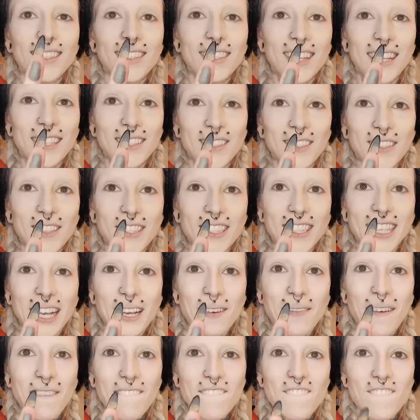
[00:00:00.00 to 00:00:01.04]
So that's what it looks
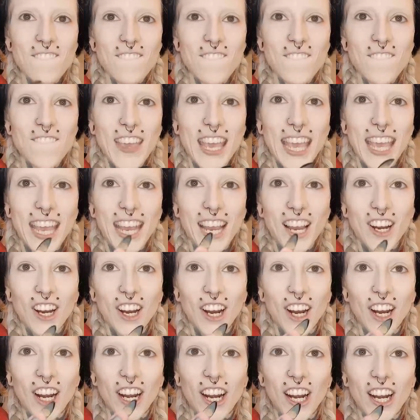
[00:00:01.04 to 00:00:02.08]
like on my
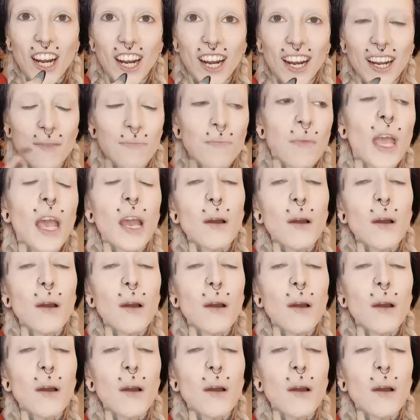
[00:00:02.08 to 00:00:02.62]
finger.